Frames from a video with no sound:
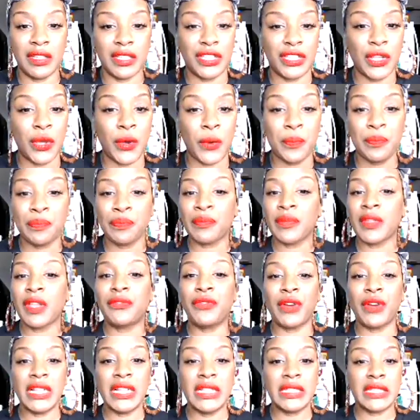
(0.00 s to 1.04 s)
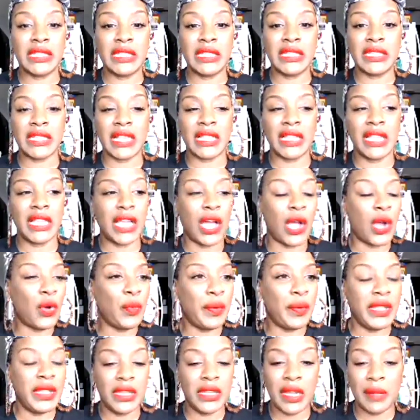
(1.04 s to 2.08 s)
So for instance, I think I
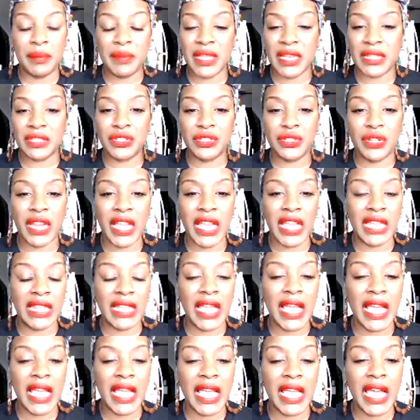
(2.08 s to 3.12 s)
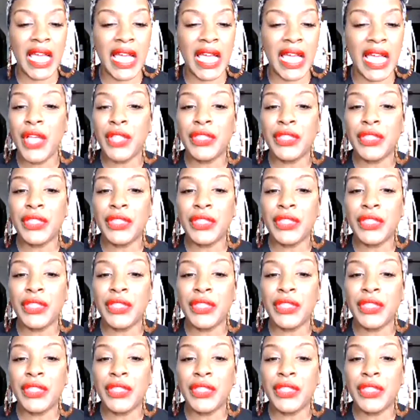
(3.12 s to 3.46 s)
opened it up yesterday and they had like